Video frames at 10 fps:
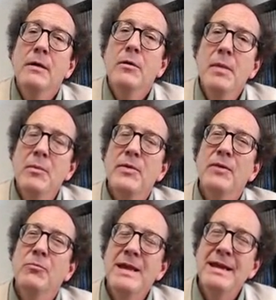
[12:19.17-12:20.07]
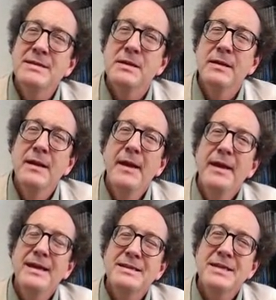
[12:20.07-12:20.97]
Remember, the reason
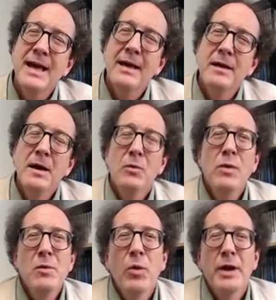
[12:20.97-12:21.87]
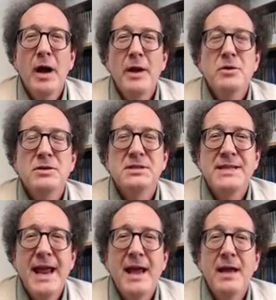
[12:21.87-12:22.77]
is that we want to
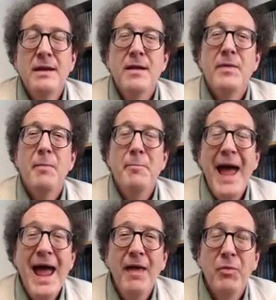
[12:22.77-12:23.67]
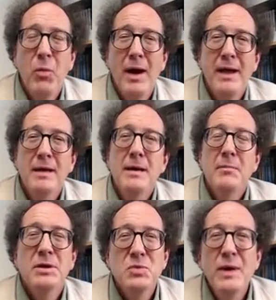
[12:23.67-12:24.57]
understand the pathway
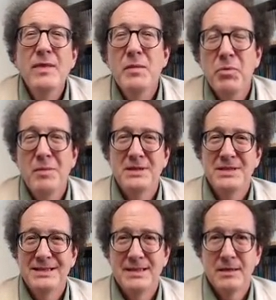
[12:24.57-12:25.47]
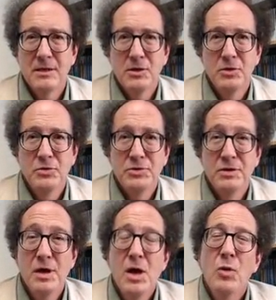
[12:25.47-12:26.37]
between the premises and
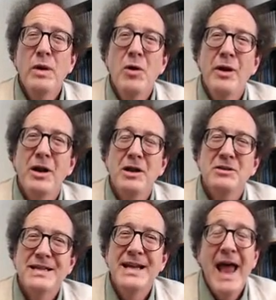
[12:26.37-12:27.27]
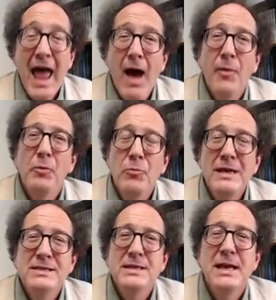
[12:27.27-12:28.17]
conclusion. We want to understand how the
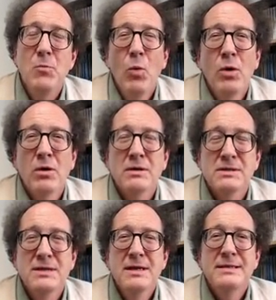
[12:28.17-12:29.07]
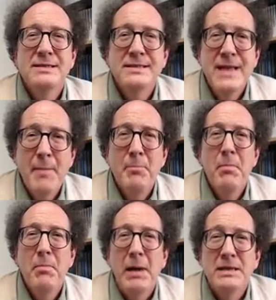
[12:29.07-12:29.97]
reasoning works step
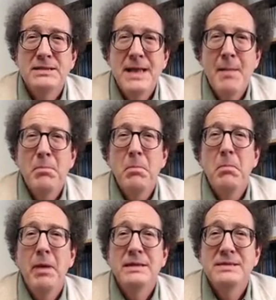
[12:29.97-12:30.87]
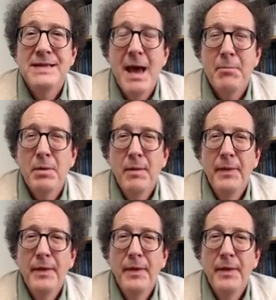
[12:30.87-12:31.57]
by step by step.